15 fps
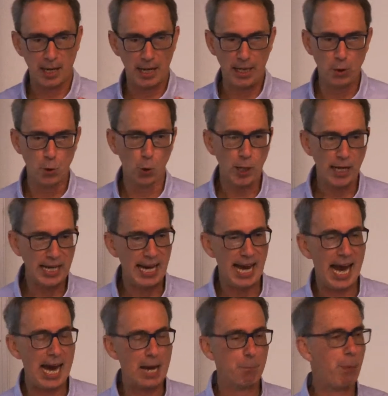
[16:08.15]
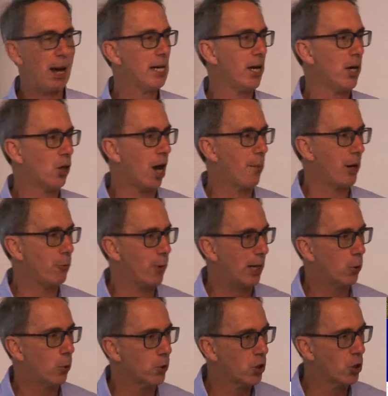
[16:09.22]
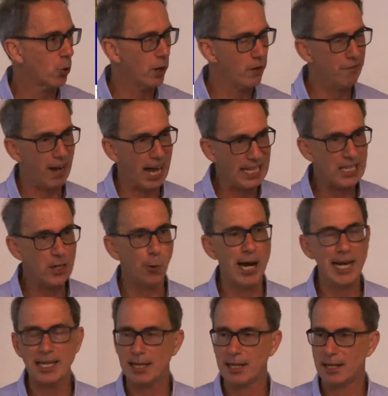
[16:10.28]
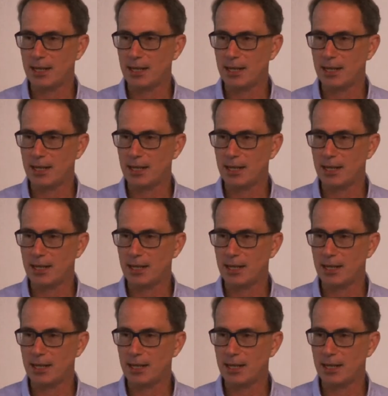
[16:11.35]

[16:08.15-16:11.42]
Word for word: in looking at paleoclimate records to evaluate